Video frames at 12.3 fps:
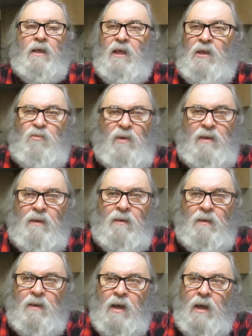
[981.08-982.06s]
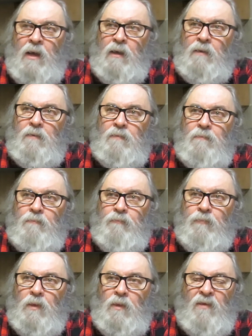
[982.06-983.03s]
He's written uh,
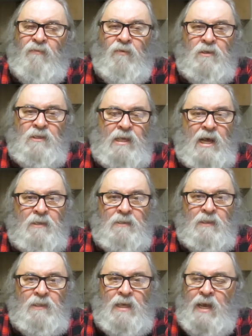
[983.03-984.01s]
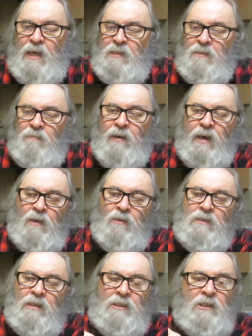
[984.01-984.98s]
The First Thousand Days by
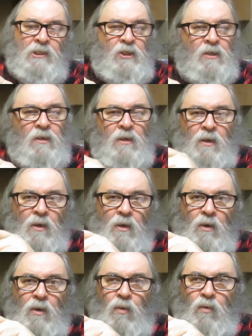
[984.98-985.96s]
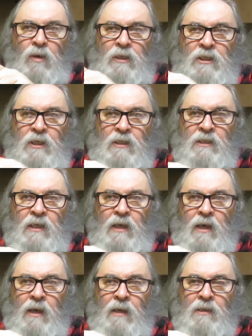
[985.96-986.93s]
Schlesinger, which is
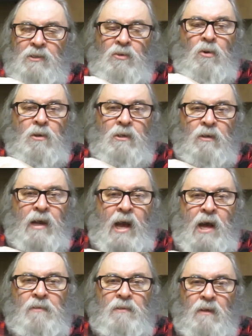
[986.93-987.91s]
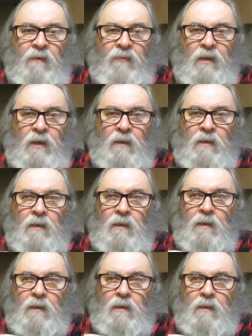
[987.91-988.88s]
a, a historical account of the,
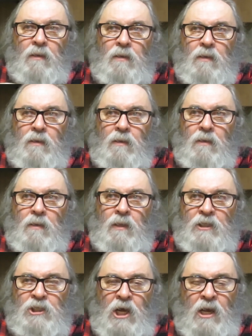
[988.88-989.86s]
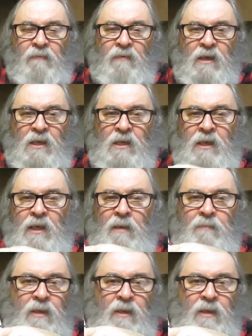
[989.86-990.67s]
the John F. Kennedy